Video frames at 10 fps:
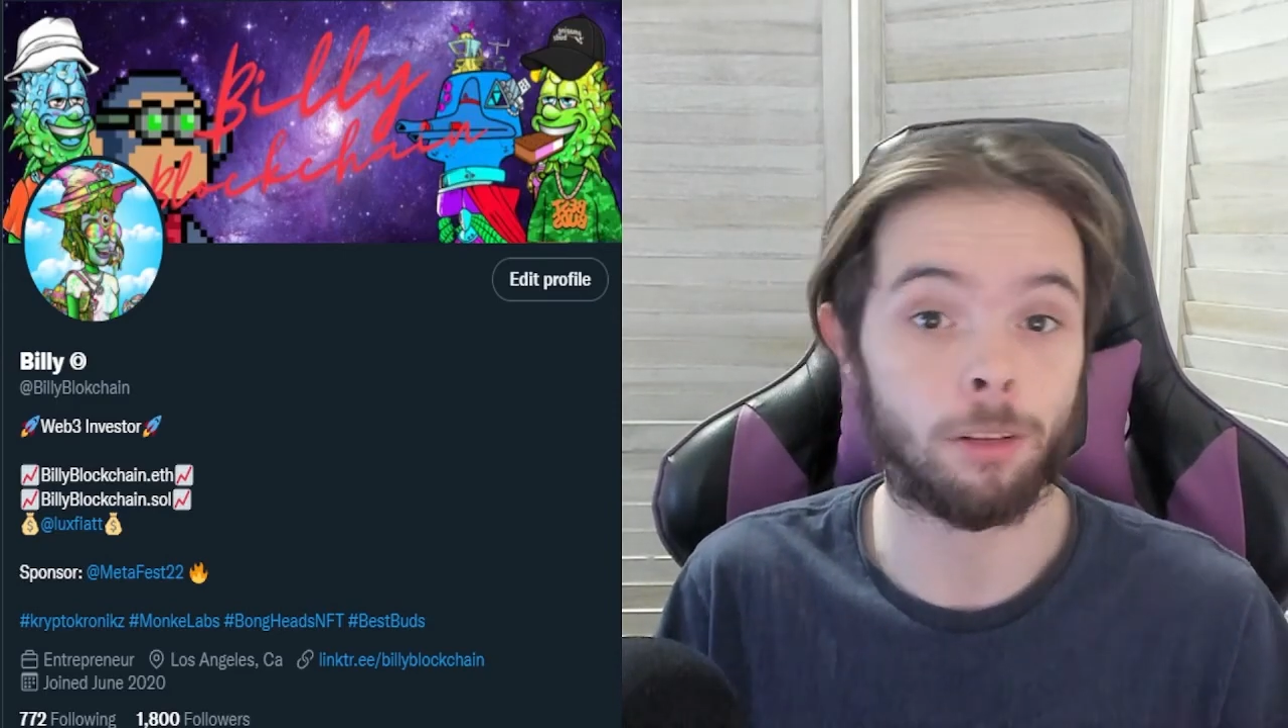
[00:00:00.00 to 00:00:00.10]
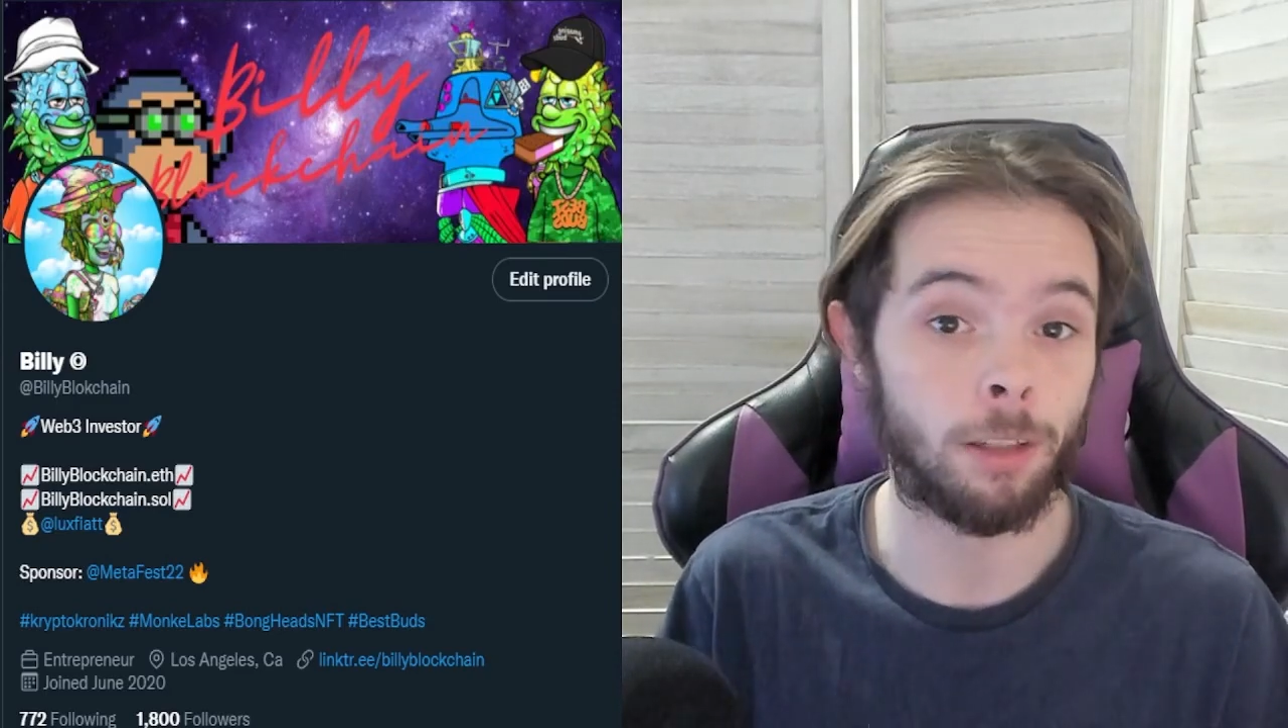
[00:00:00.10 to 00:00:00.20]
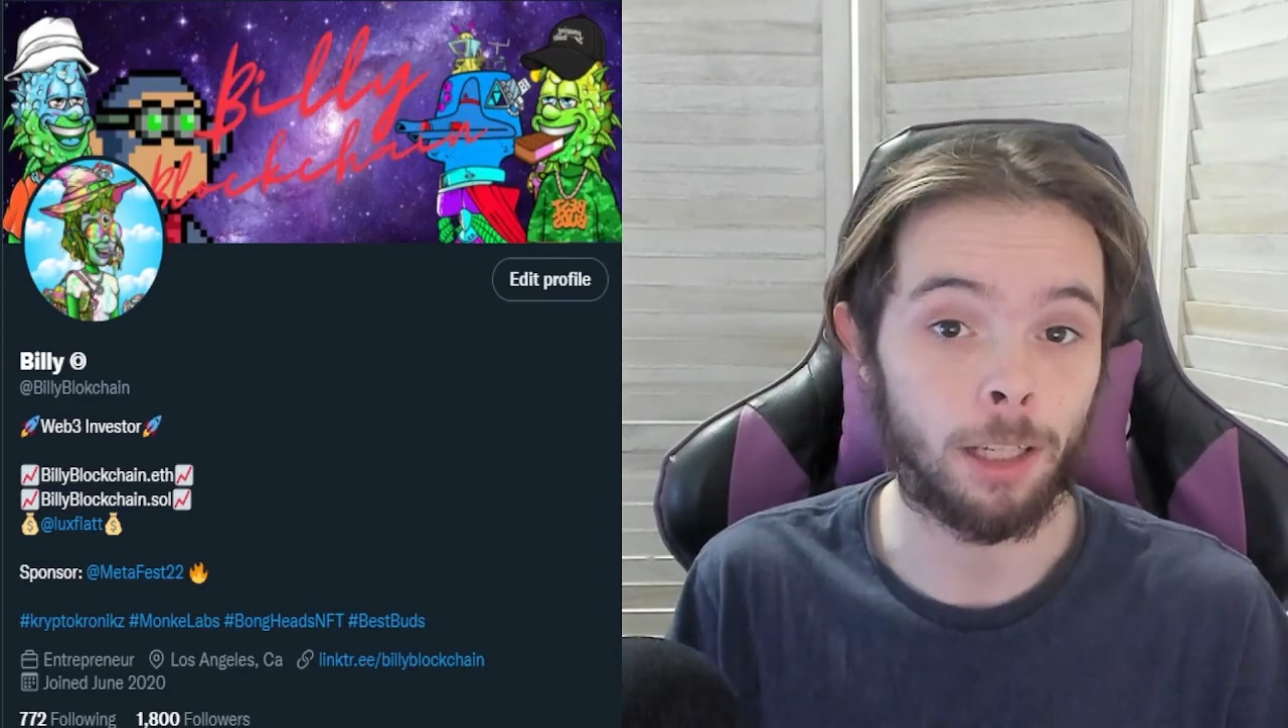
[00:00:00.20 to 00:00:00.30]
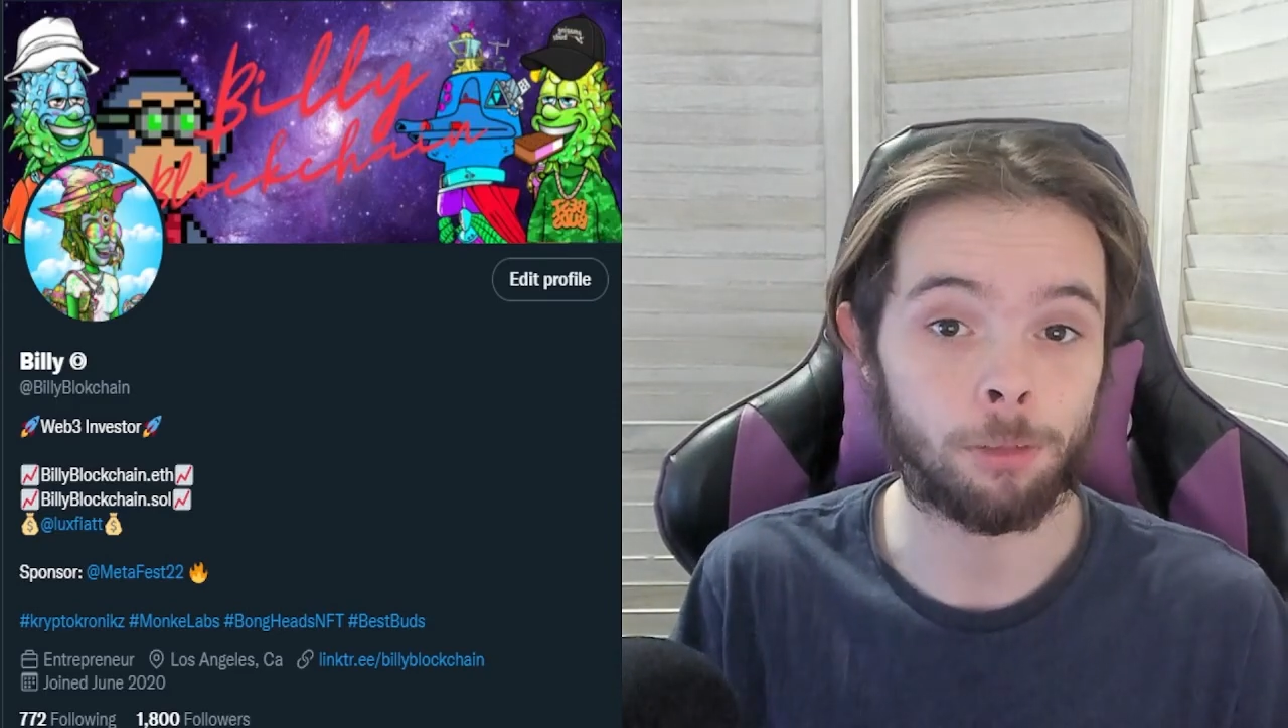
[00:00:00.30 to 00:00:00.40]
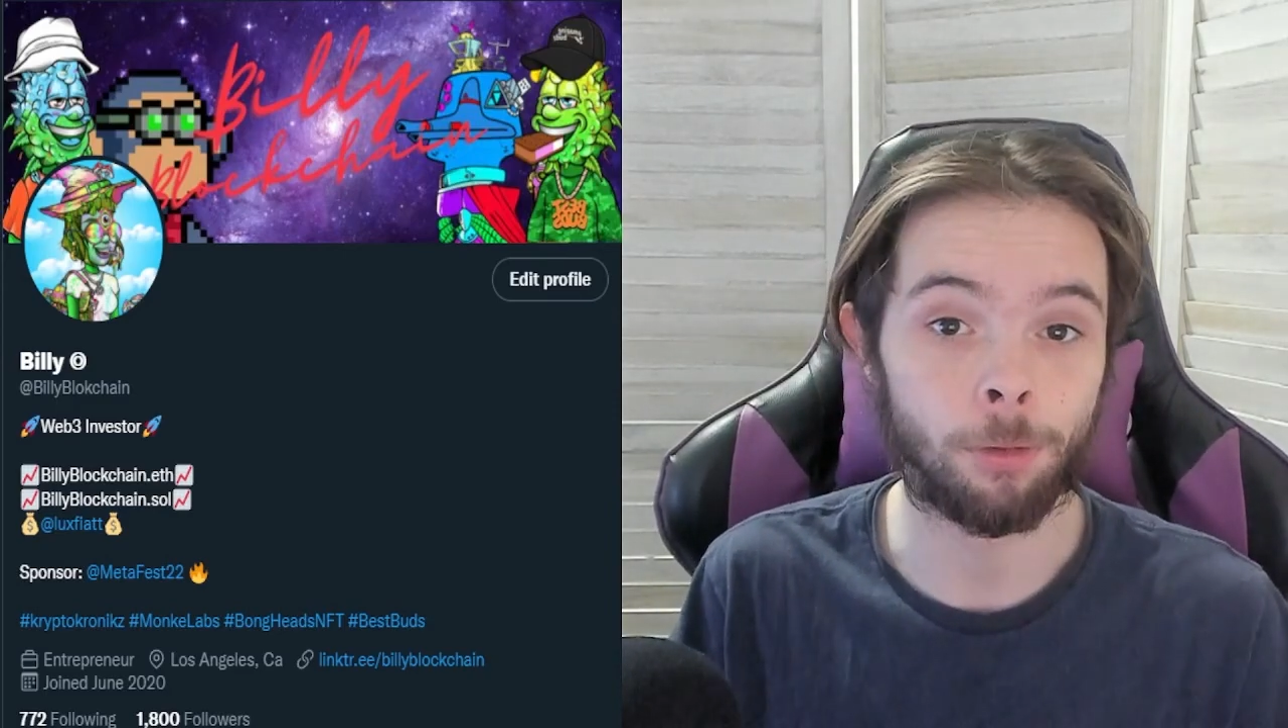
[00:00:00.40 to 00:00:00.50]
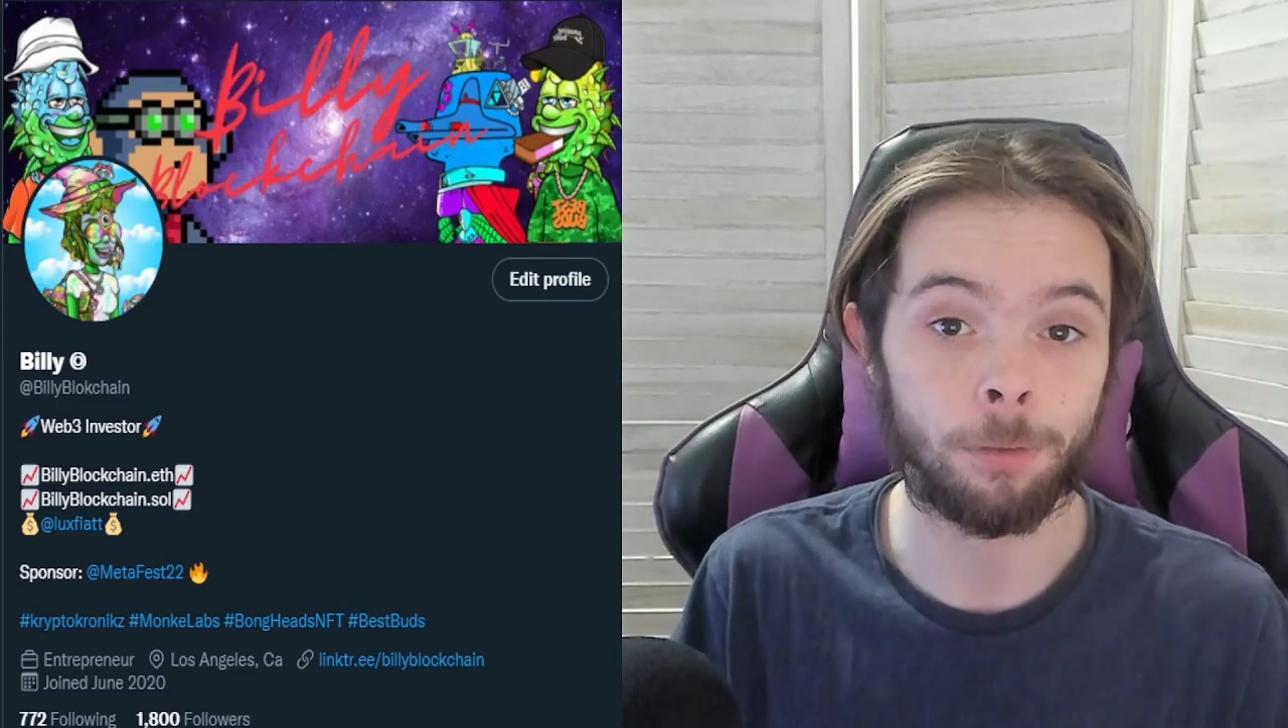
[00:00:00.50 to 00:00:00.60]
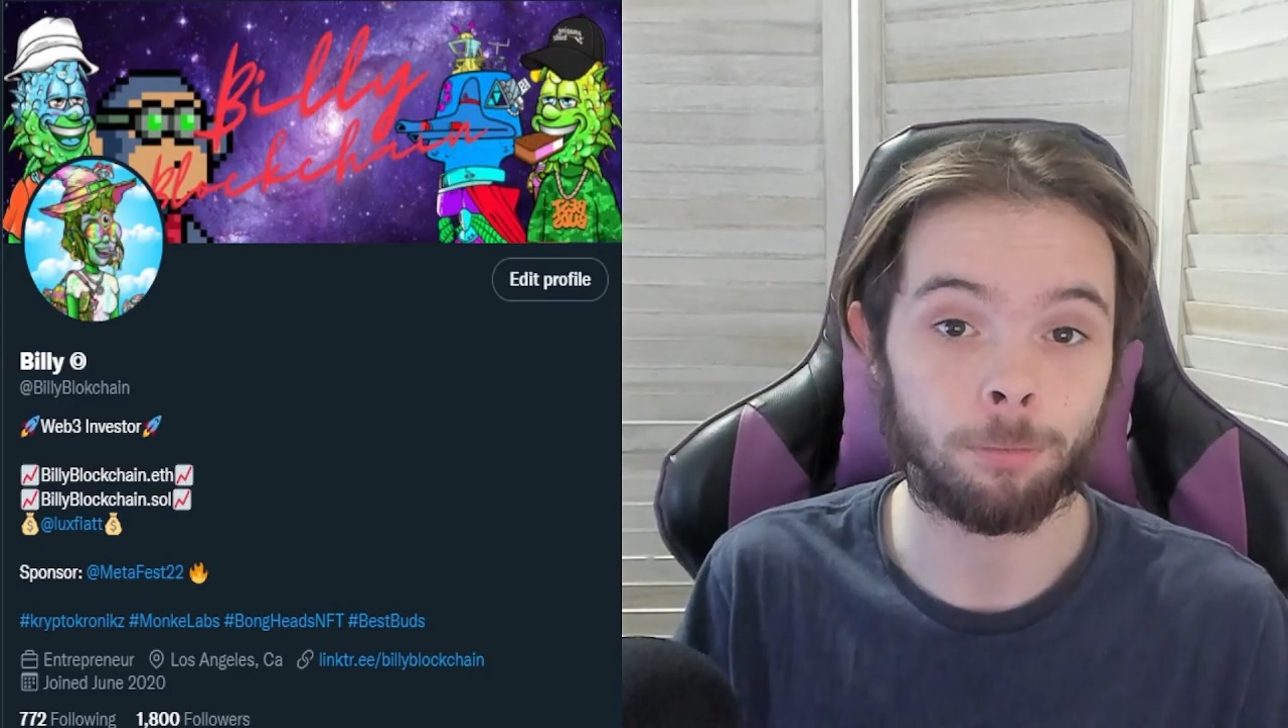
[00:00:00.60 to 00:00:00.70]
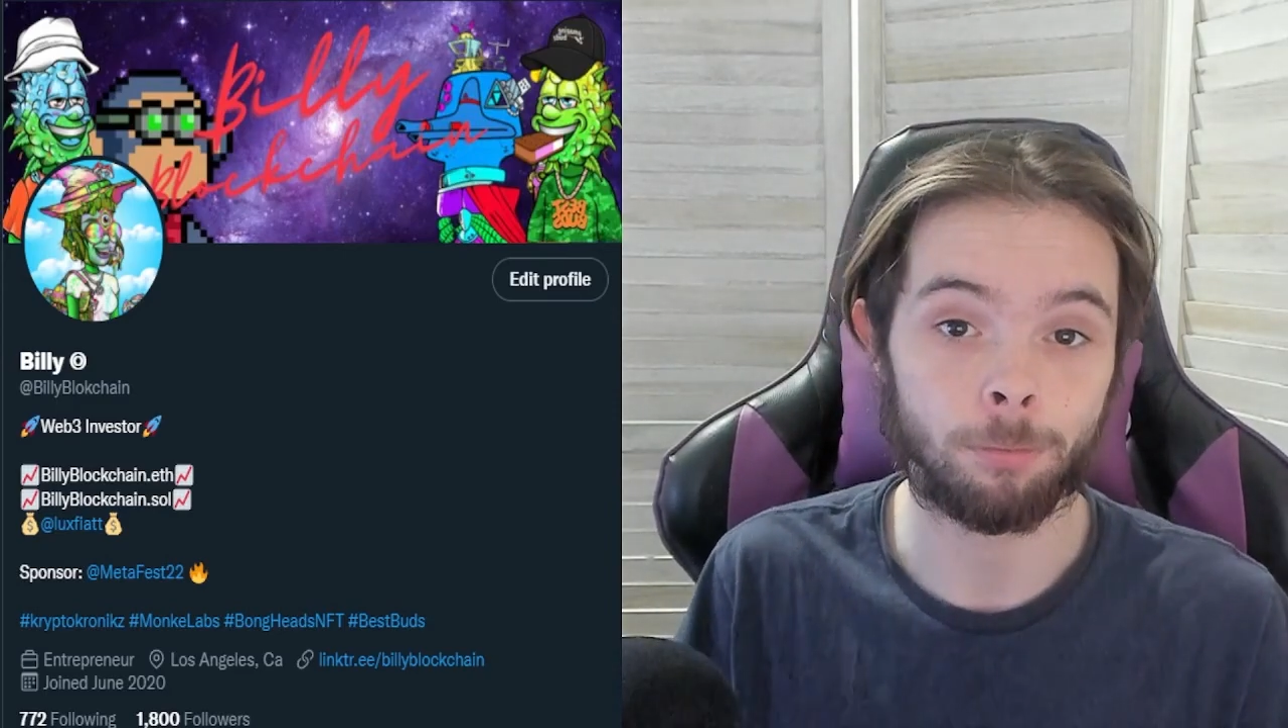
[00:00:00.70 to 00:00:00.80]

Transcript: in the next one.